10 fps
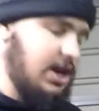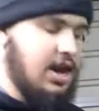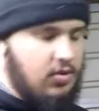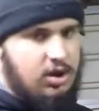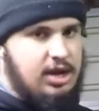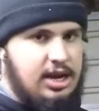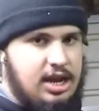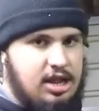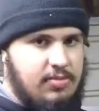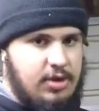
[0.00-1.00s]
kind of working
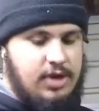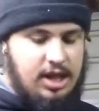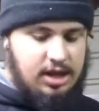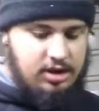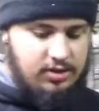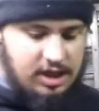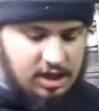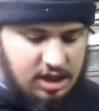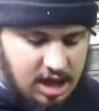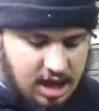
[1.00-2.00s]
against me while I do this.
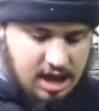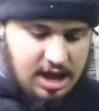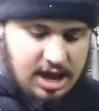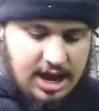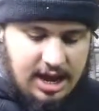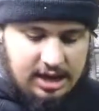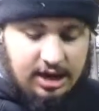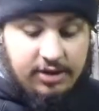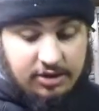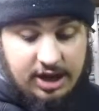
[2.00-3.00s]
And another thing